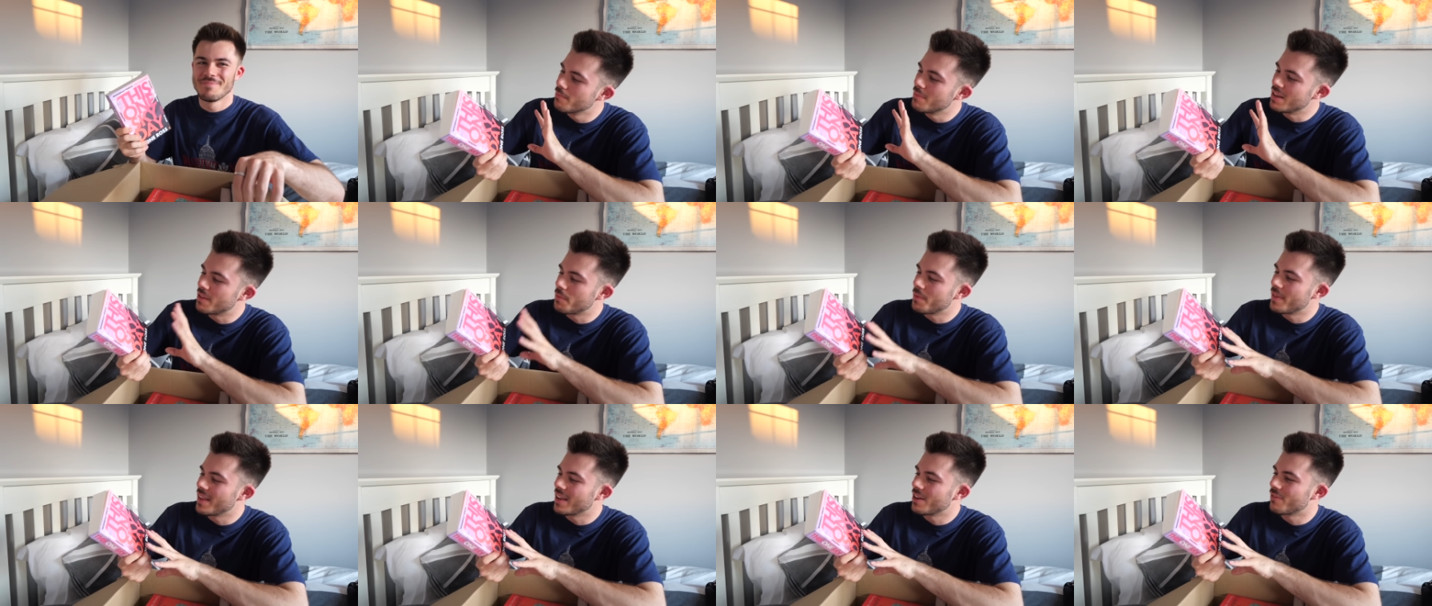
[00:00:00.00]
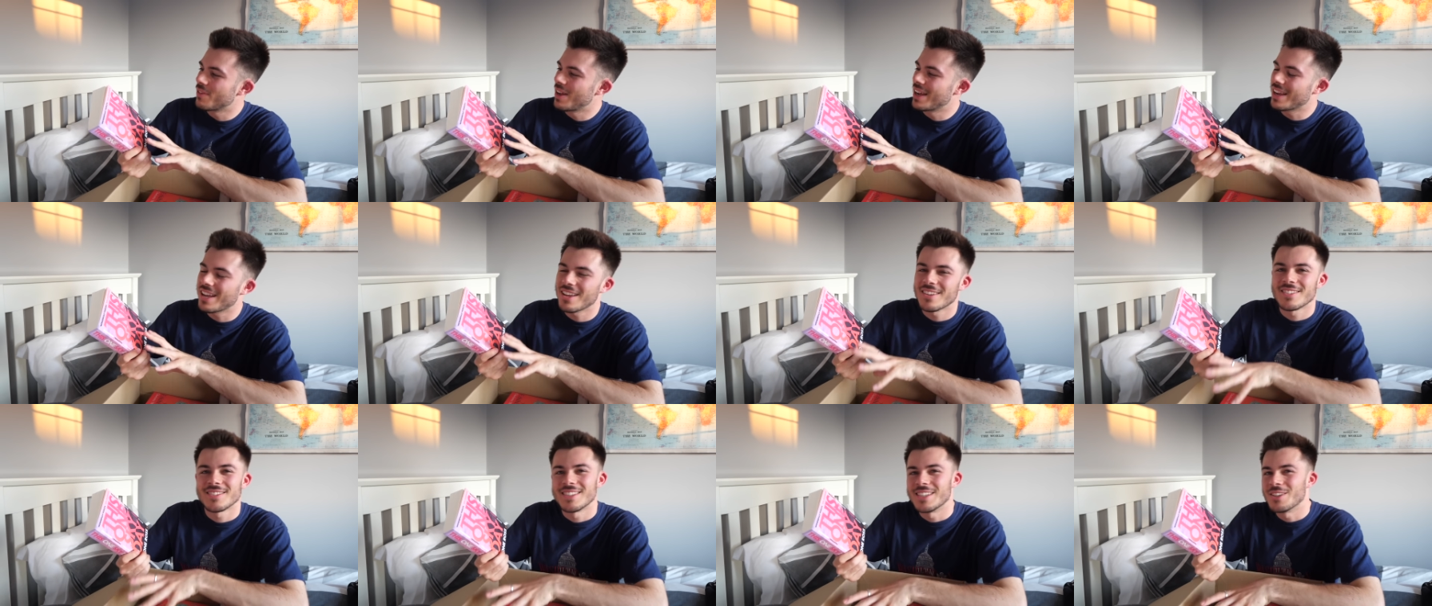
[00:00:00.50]
Makes me think of like
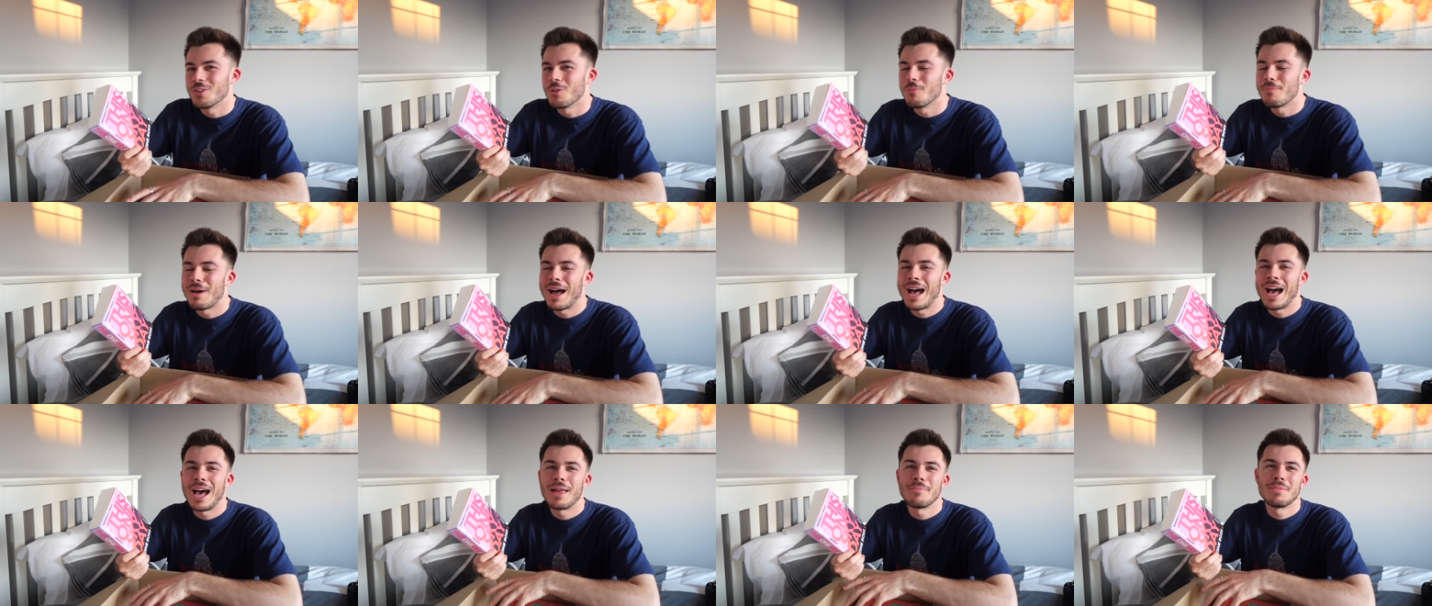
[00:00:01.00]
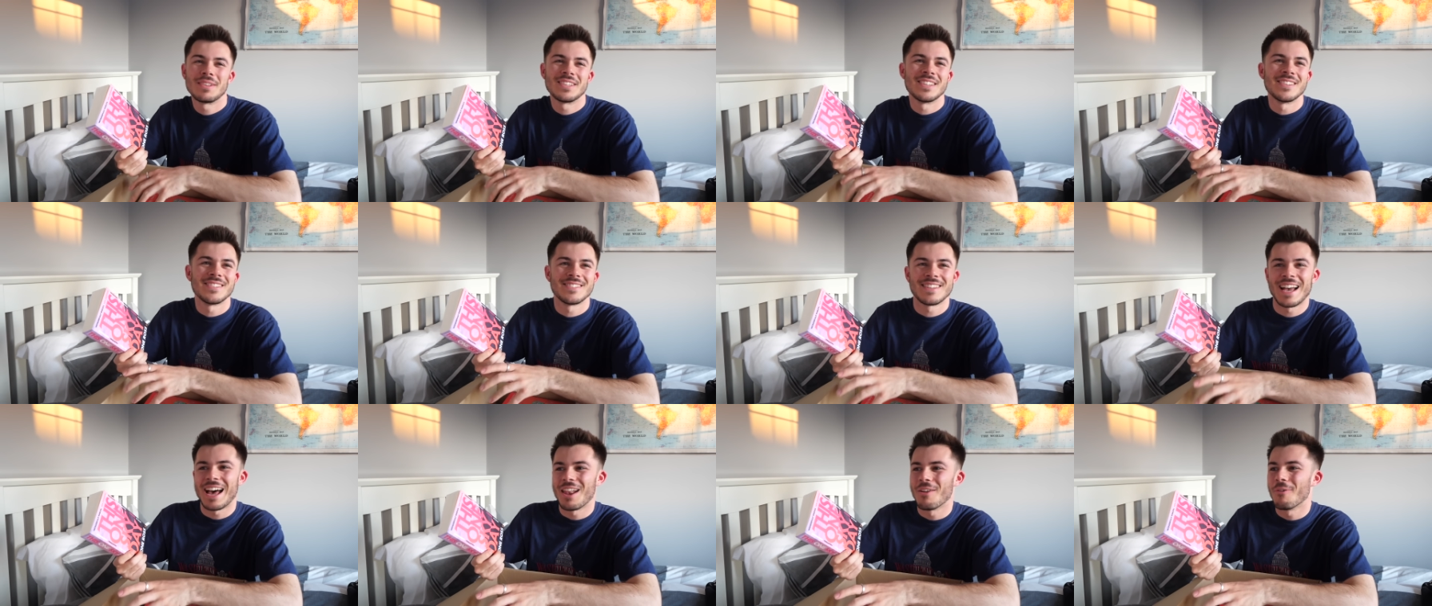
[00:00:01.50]
A Single Man,
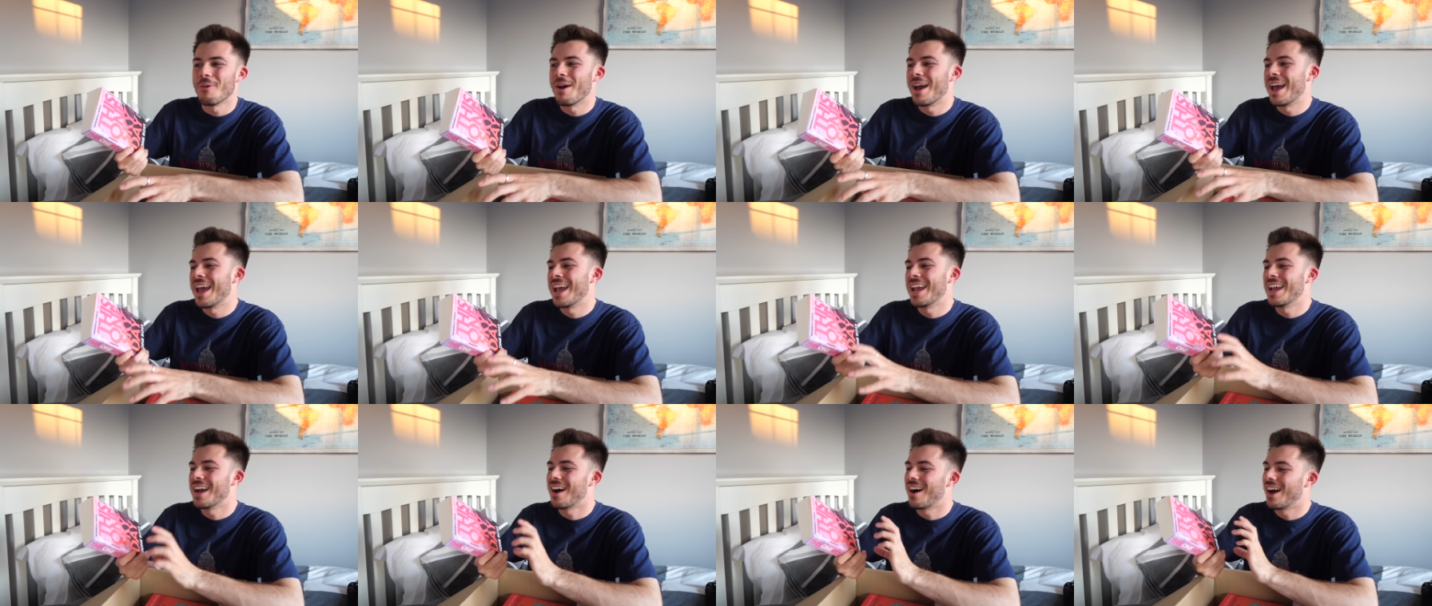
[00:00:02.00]
Mrs. Dalloway.